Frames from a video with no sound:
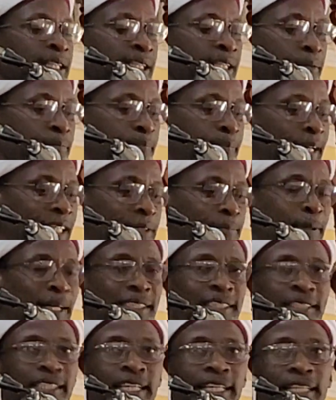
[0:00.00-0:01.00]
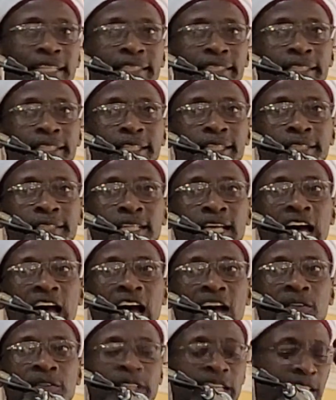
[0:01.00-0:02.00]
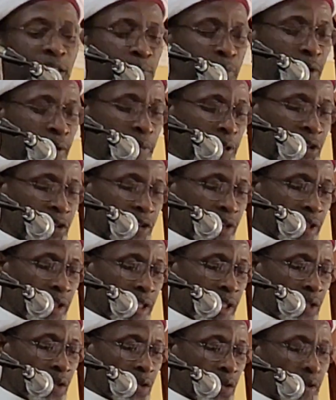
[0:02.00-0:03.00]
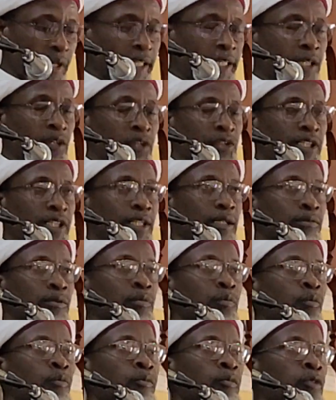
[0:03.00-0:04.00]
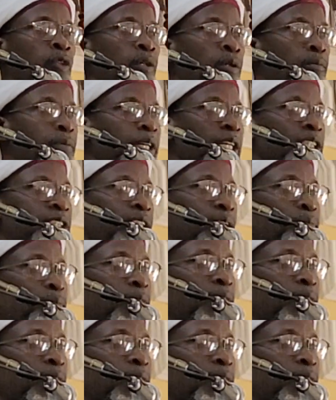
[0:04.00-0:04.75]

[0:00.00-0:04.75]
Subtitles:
the best personalities after the Prophet sallallahu alayhi wasallam. Peace and